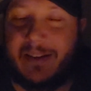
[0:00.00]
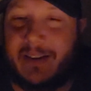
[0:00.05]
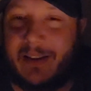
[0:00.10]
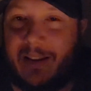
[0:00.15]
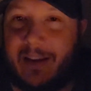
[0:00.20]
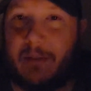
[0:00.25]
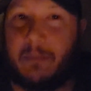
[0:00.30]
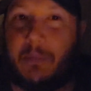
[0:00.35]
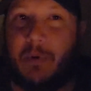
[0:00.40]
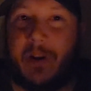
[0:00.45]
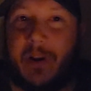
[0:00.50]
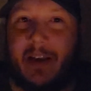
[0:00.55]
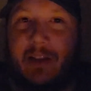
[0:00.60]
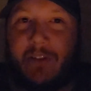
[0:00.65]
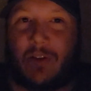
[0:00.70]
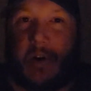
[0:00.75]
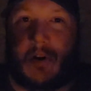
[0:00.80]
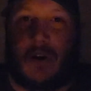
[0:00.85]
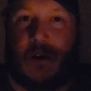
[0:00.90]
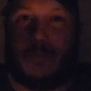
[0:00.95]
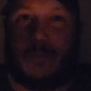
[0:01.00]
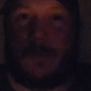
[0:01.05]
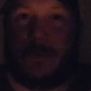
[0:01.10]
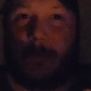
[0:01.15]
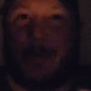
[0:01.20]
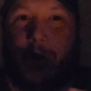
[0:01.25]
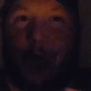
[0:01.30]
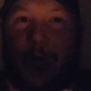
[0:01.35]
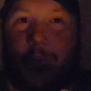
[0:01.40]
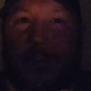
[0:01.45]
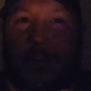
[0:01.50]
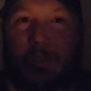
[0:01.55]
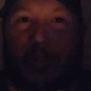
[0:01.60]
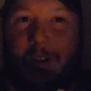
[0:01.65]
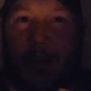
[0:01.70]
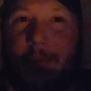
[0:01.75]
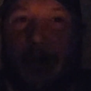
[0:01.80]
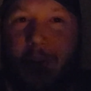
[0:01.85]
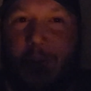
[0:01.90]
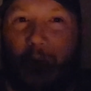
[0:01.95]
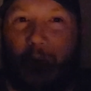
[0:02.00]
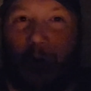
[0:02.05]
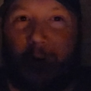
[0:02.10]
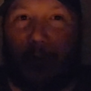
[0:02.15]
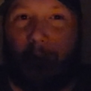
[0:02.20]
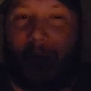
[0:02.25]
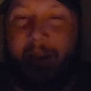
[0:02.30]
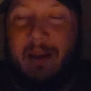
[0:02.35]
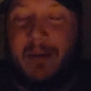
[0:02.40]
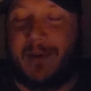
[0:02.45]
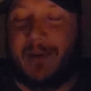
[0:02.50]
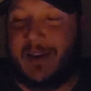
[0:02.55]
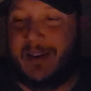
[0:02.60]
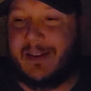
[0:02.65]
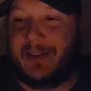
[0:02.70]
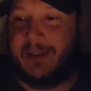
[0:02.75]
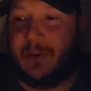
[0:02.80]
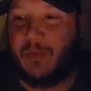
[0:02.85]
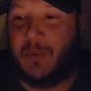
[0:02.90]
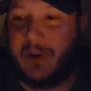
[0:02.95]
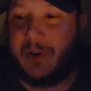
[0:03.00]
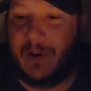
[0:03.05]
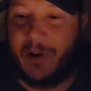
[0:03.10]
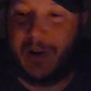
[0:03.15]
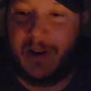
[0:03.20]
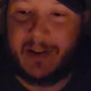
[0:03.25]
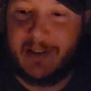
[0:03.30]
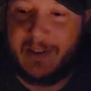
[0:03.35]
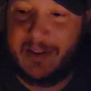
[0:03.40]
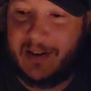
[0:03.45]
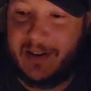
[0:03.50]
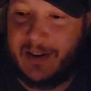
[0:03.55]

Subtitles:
and like putting its arms around her stomach where her baby is and whatnot.